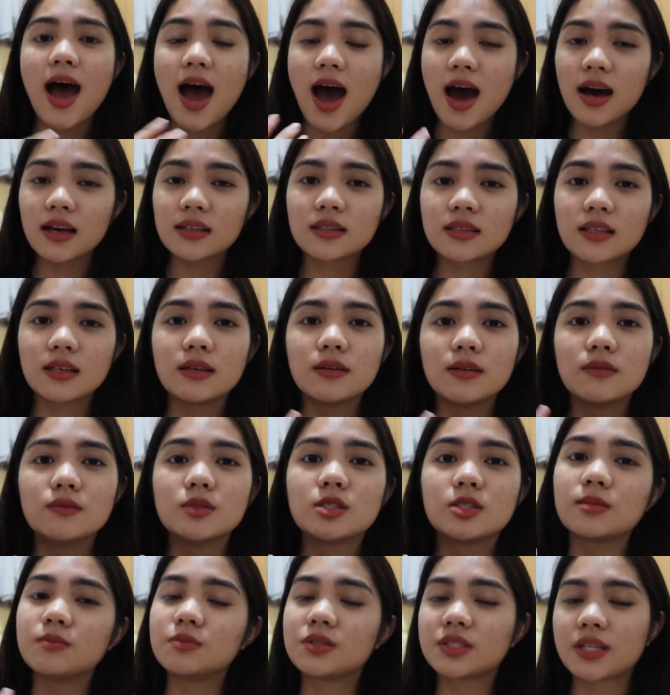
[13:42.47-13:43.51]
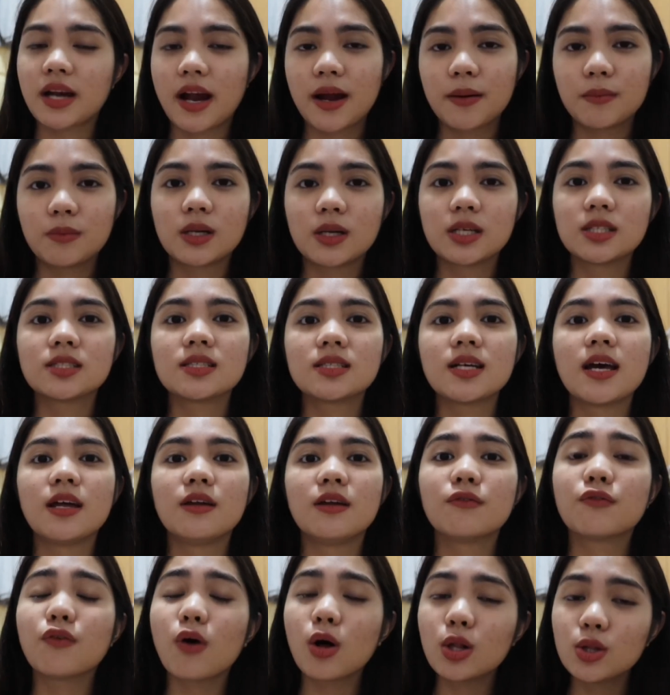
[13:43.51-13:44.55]
active subscribers and
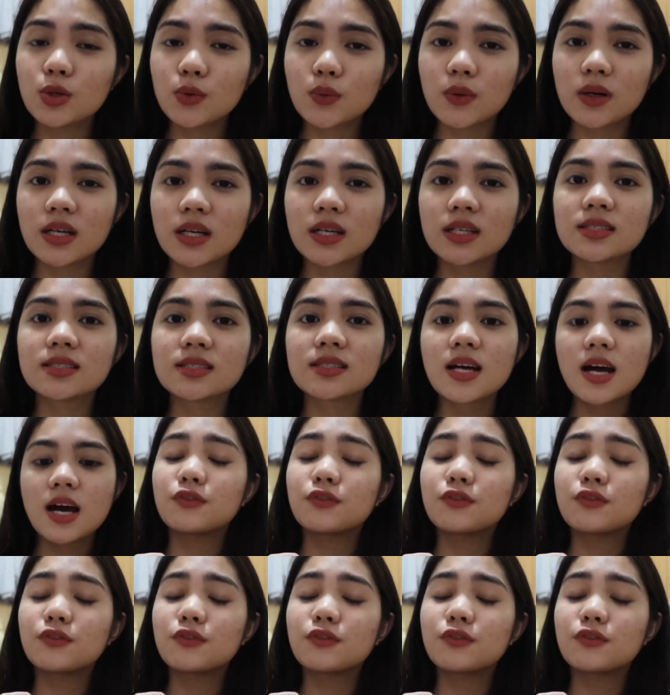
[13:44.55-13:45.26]
followers.